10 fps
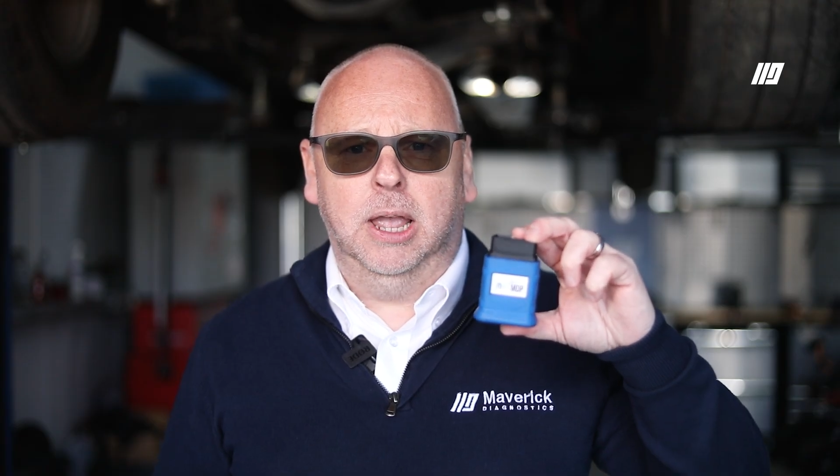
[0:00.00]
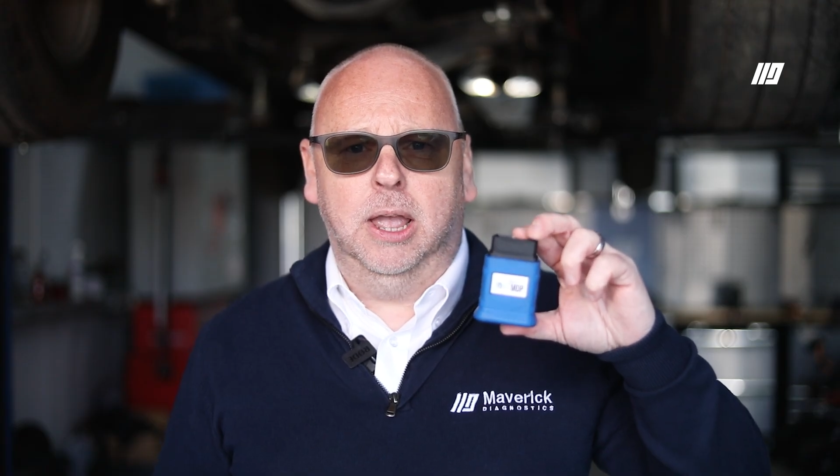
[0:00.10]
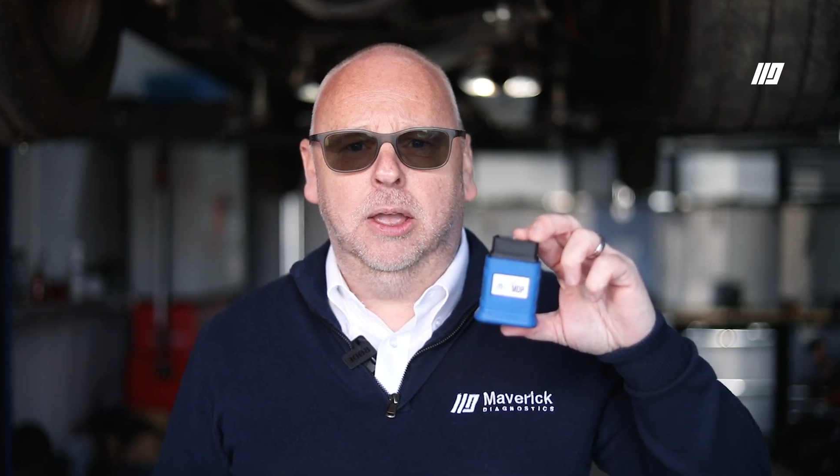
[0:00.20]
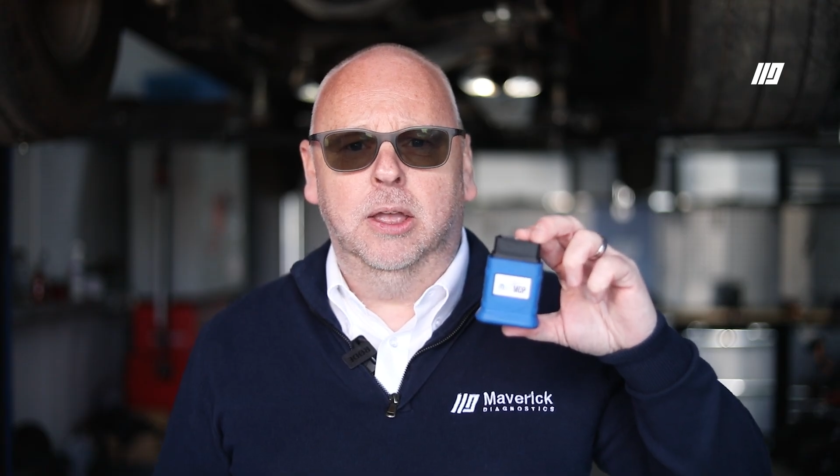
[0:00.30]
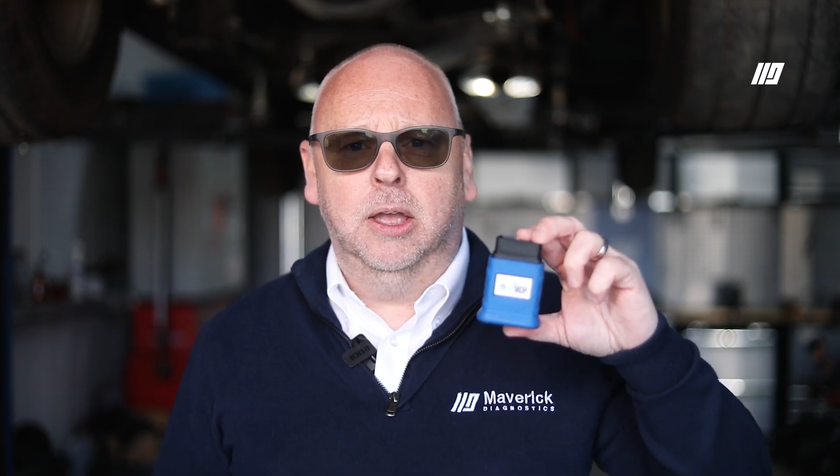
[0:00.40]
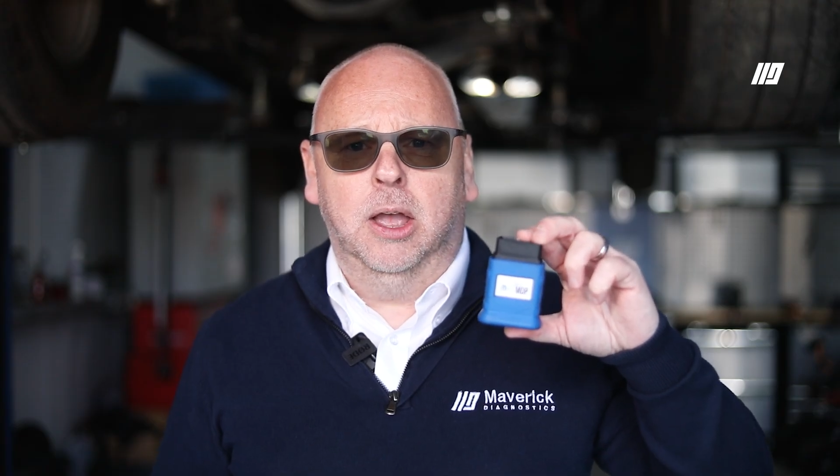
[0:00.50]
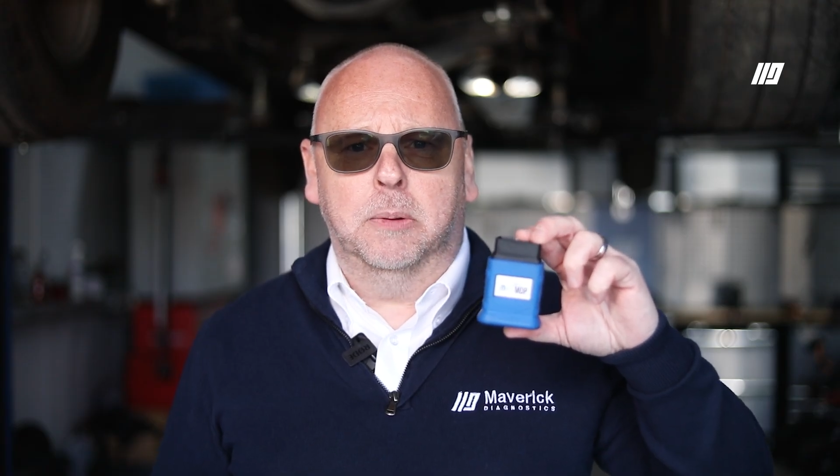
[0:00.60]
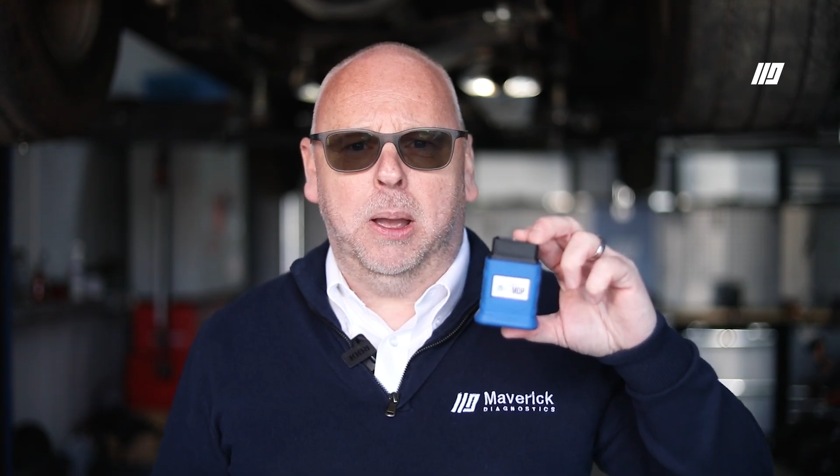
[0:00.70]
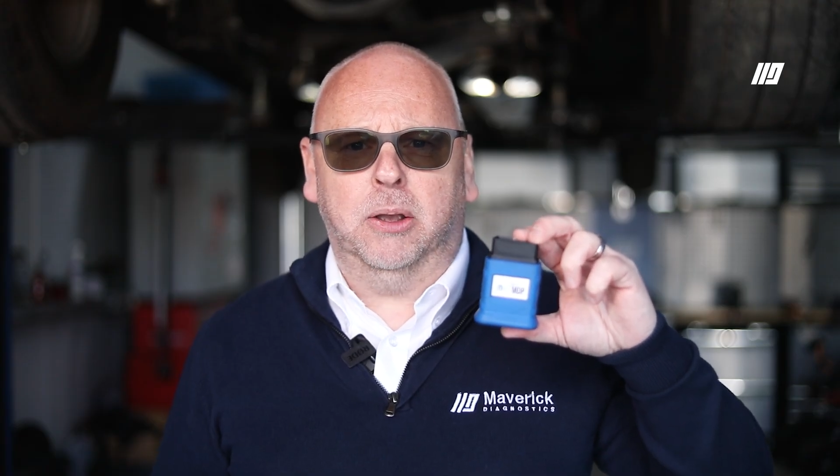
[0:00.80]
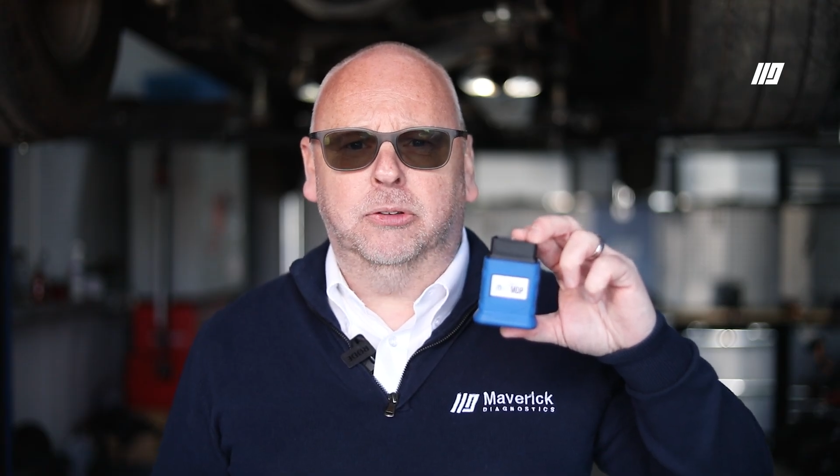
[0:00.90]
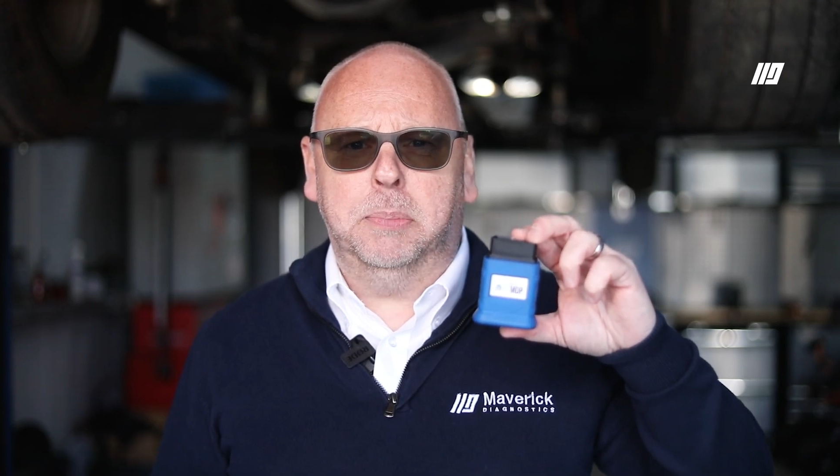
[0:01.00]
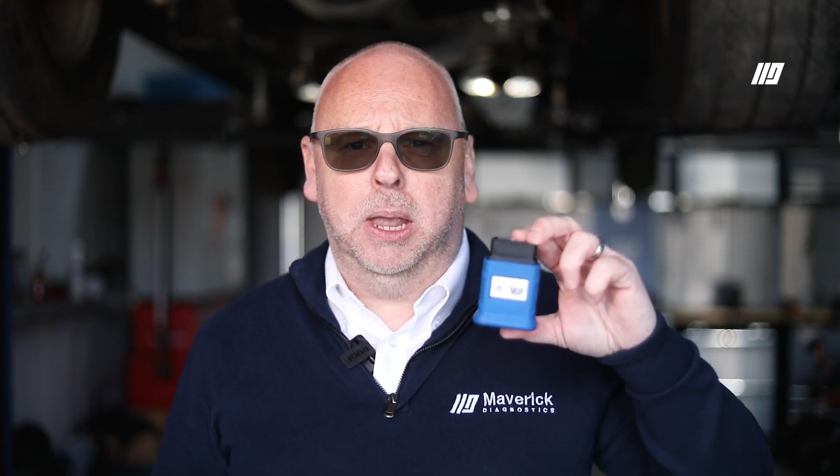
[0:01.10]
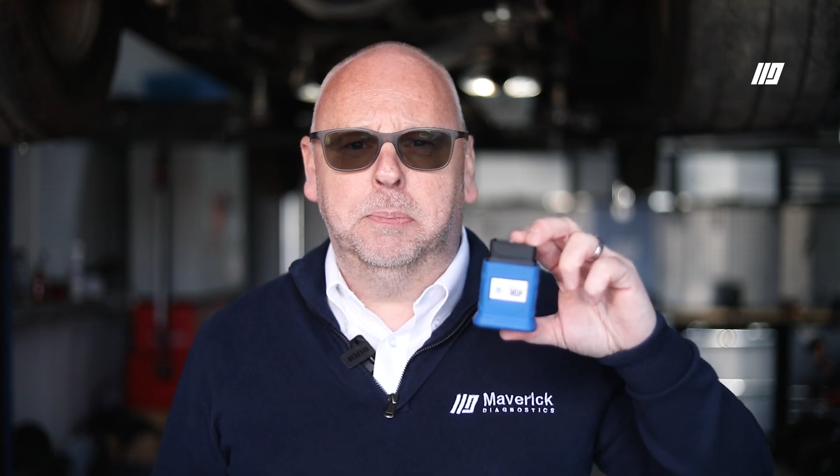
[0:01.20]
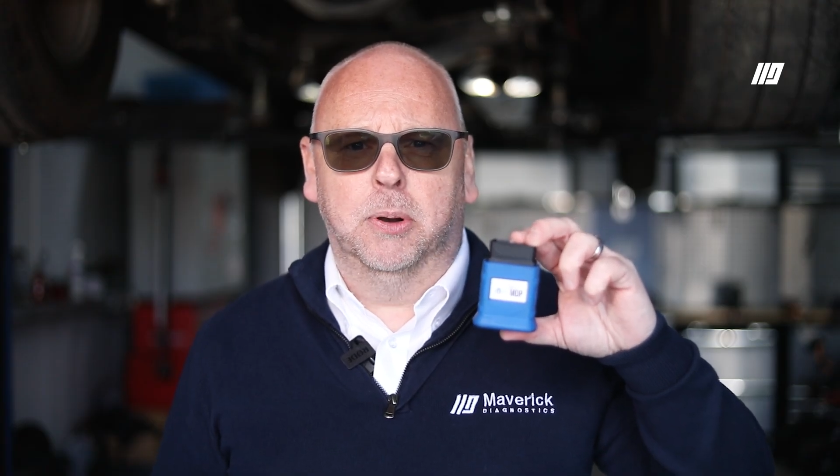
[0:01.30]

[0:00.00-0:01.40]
here packs a big